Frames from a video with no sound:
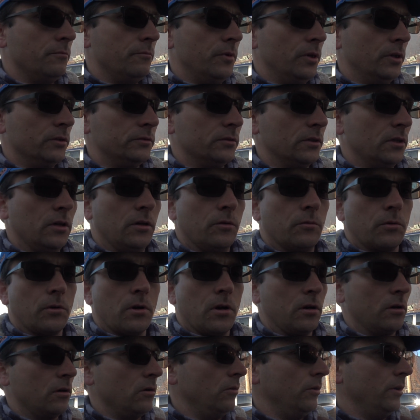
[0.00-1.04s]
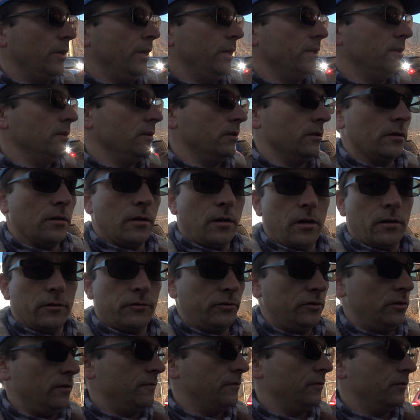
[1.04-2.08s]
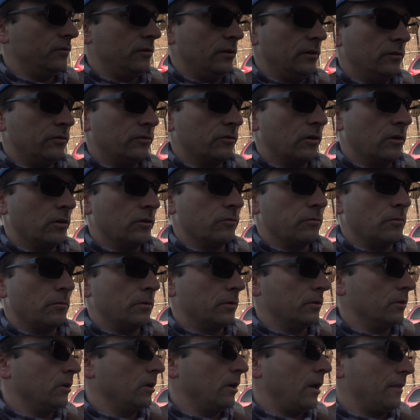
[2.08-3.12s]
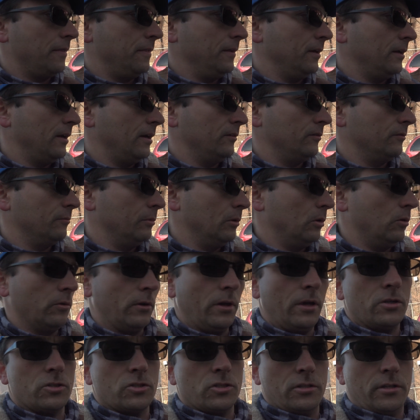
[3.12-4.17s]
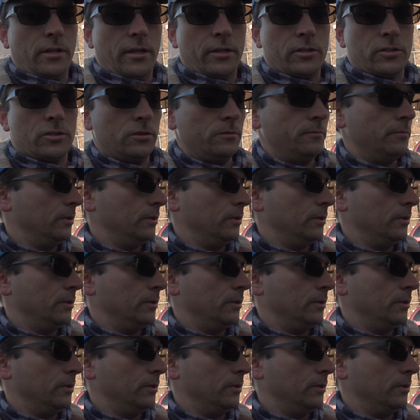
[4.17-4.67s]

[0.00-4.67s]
But we're going to go ahead and see if this thing starts when we're done. I think it has a blown engine, actually,